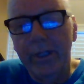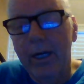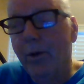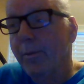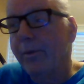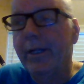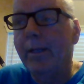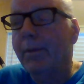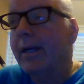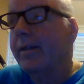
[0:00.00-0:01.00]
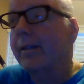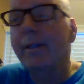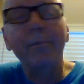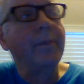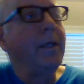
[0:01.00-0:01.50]
shower. Pray in the
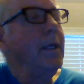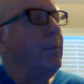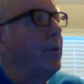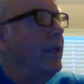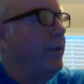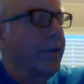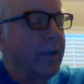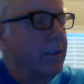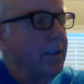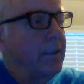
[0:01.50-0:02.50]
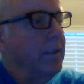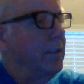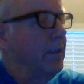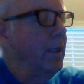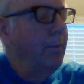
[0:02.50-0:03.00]
bathtub. Pray in your car.